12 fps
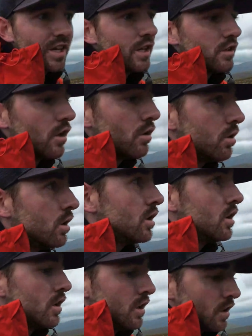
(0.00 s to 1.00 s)
hike now.
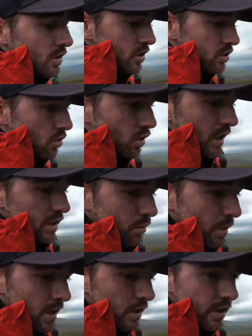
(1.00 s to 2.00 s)
Just not getting the
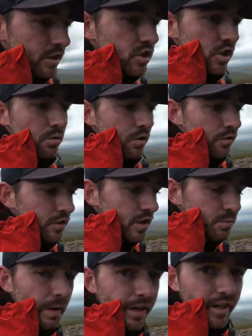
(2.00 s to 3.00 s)
weather this year for these
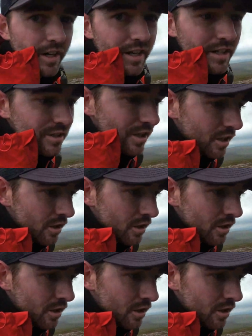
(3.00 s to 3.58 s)
bigger hikes,